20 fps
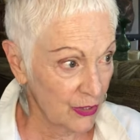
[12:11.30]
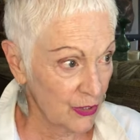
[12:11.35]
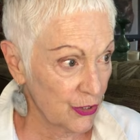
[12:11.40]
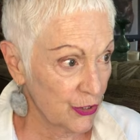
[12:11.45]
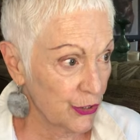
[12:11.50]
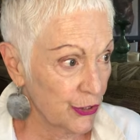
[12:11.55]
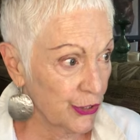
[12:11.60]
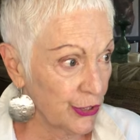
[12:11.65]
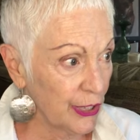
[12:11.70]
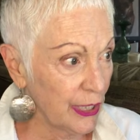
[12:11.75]

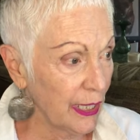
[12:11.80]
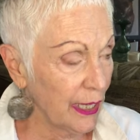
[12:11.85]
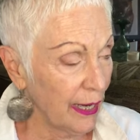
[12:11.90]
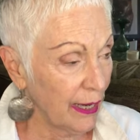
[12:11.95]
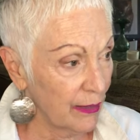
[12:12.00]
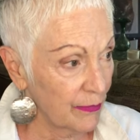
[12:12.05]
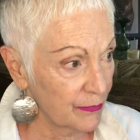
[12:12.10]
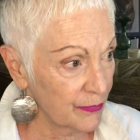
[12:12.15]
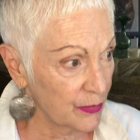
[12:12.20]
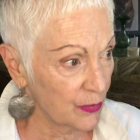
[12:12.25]
She
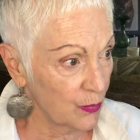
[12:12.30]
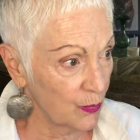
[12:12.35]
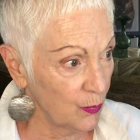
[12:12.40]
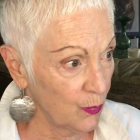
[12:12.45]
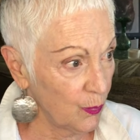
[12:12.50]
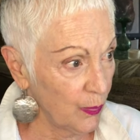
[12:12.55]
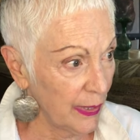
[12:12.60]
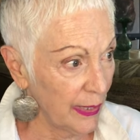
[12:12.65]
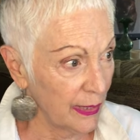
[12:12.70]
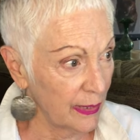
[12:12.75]
left
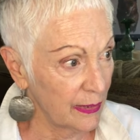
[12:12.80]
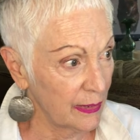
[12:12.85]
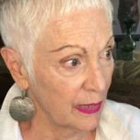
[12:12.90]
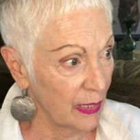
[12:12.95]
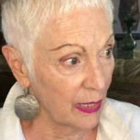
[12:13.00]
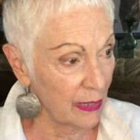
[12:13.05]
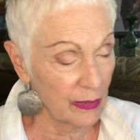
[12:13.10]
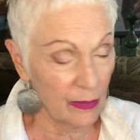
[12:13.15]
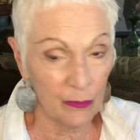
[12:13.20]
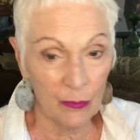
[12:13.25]
when
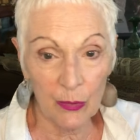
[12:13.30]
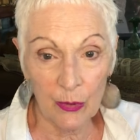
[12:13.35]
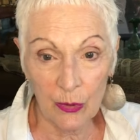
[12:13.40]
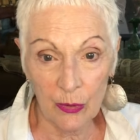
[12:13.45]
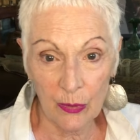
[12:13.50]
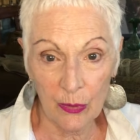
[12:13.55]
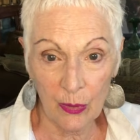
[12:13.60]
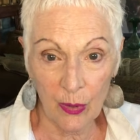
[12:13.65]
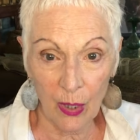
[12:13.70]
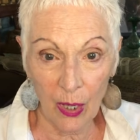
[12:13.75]
the
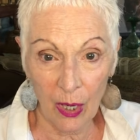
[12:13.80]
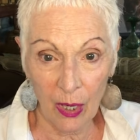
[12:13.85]
moon